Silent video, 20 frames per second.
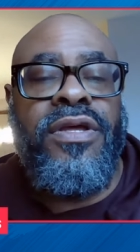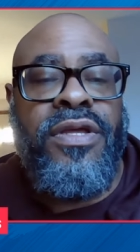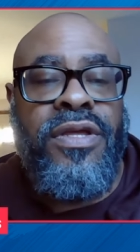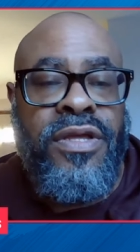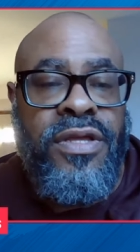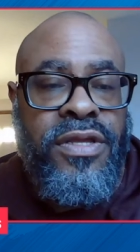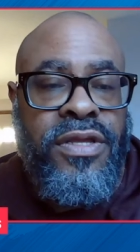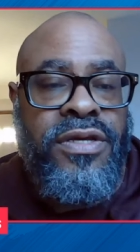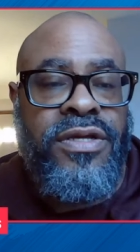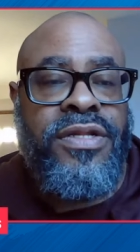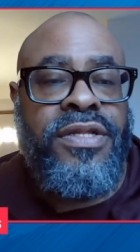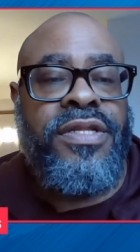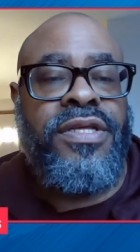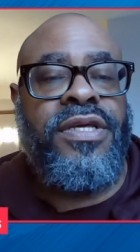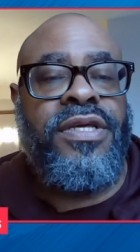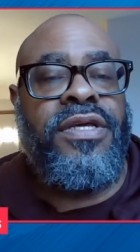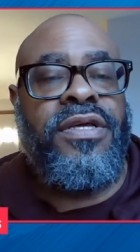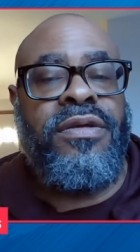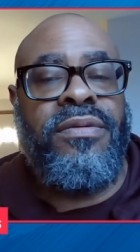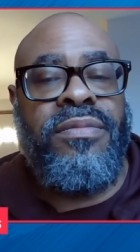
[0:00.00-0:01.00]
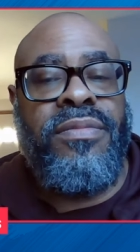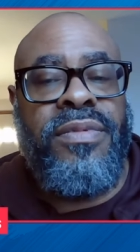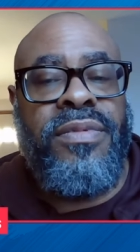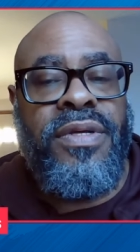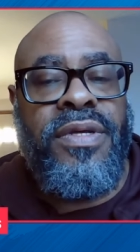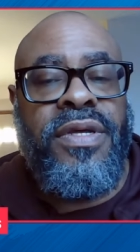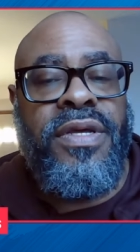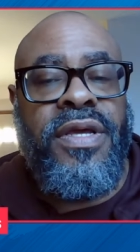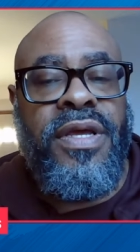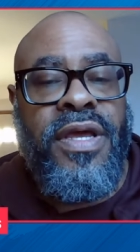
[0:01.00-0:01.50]
your team
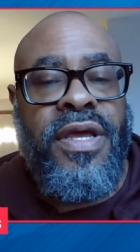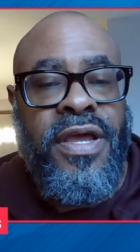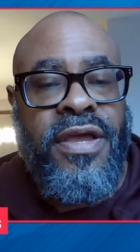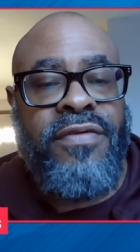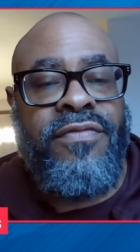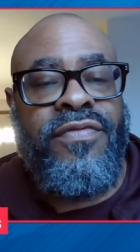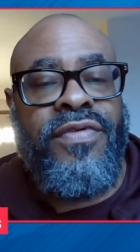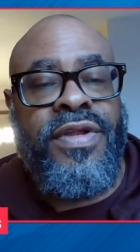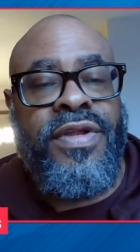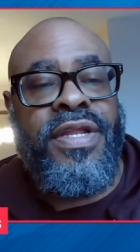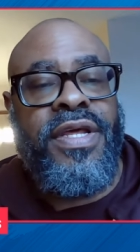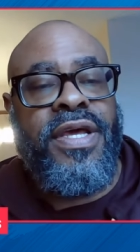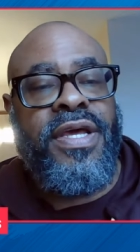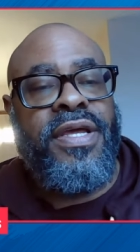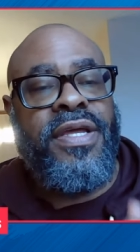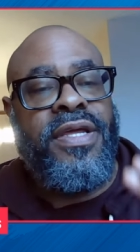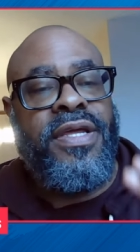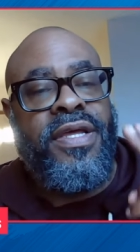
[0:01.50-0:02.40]
every day.